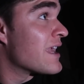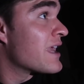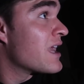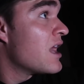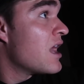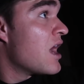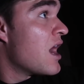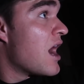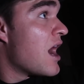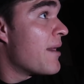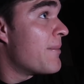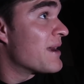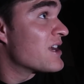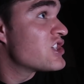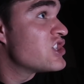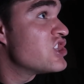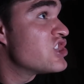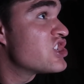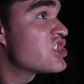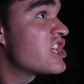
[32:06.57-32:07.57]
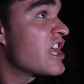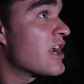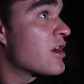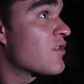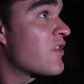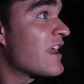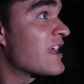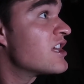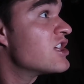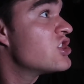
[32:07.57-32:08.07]
Like, I'm actually
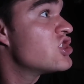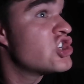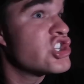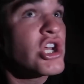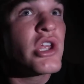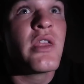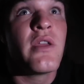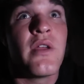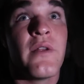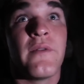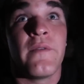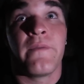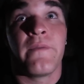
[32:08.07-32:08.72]
scared, like shit.